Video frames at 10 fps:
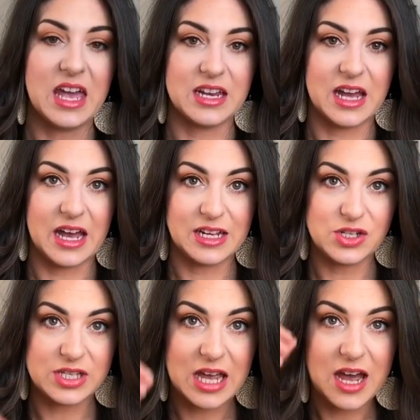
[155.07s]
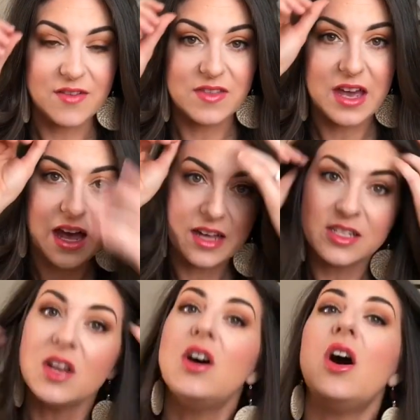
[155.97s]
And I just have
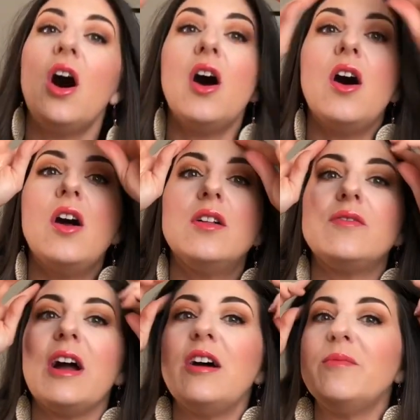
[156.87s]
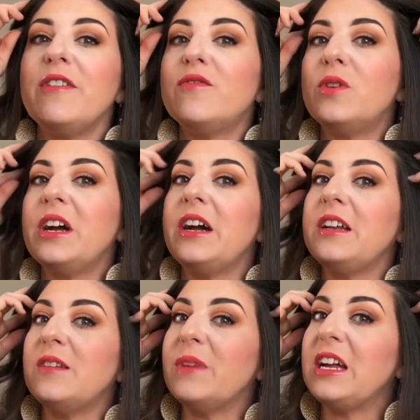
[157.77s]
that all around my forehead
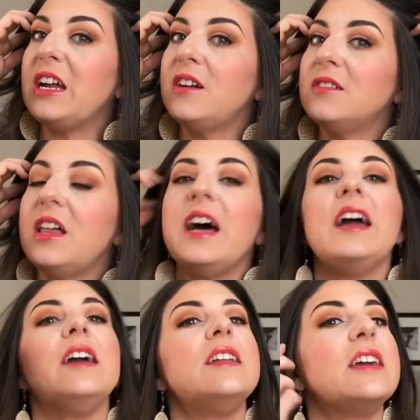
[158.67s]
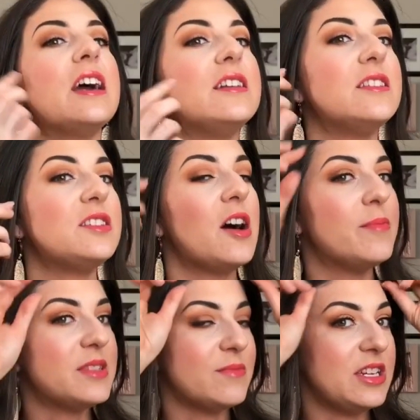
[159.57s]
and my hairline and kind of the
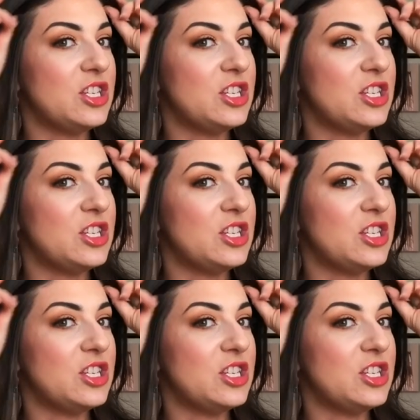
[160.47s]
tops of my